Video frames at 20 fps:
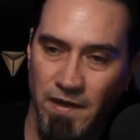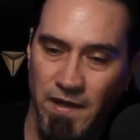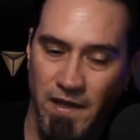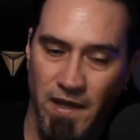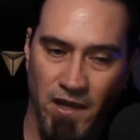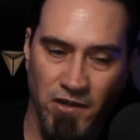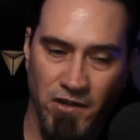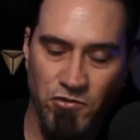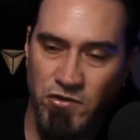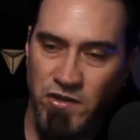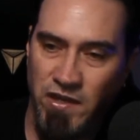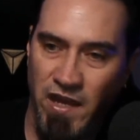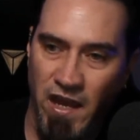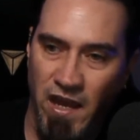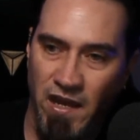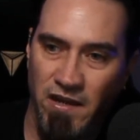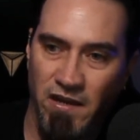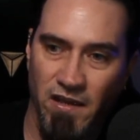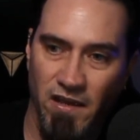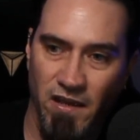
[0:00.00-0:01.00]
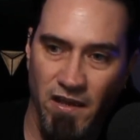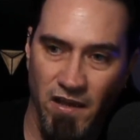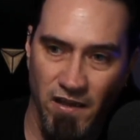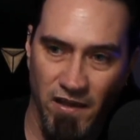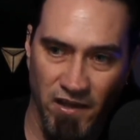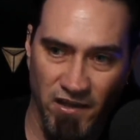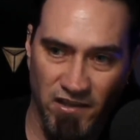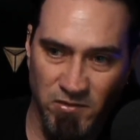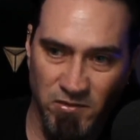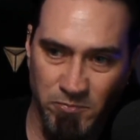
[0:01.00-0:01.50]
And you can't
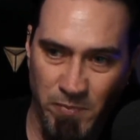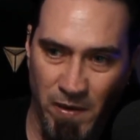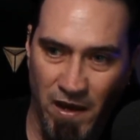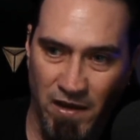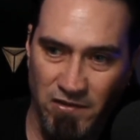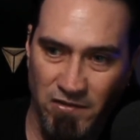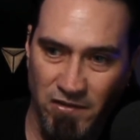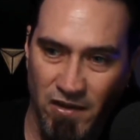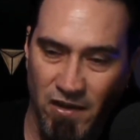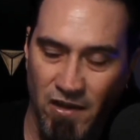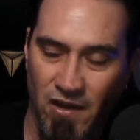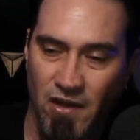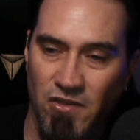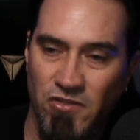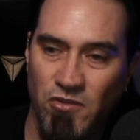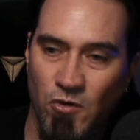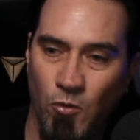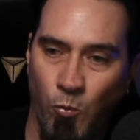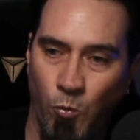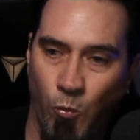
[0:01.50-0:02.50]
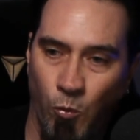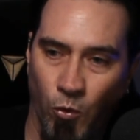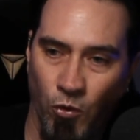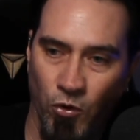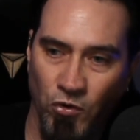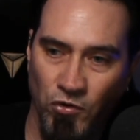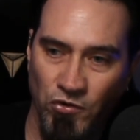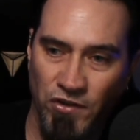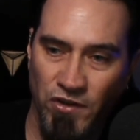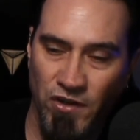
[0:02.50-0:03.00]
expect the
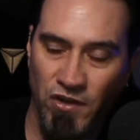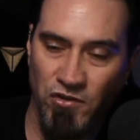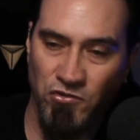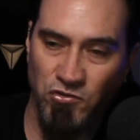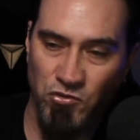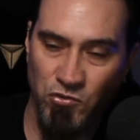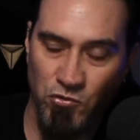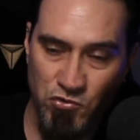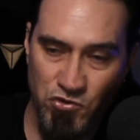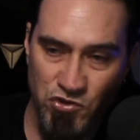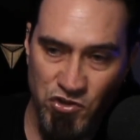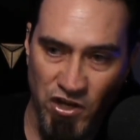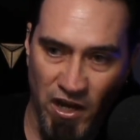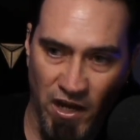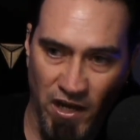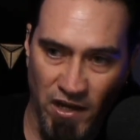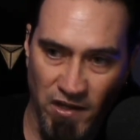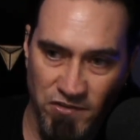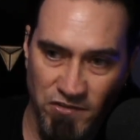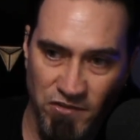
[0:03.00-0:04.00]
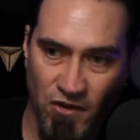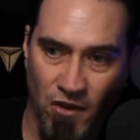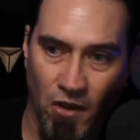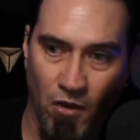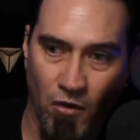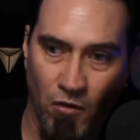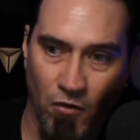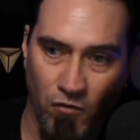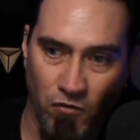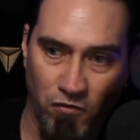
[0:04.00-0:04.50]
world to change
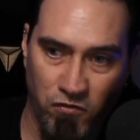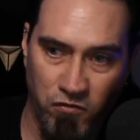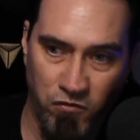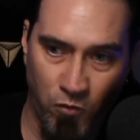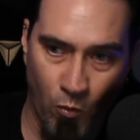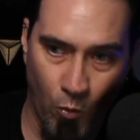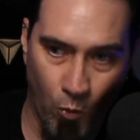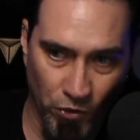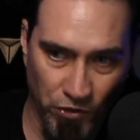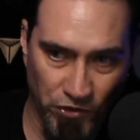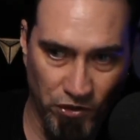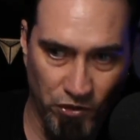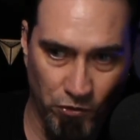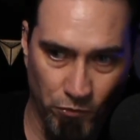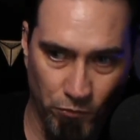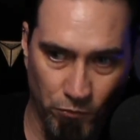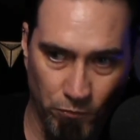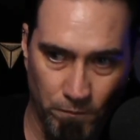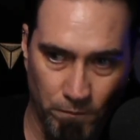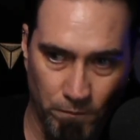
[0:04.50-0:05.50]
for you.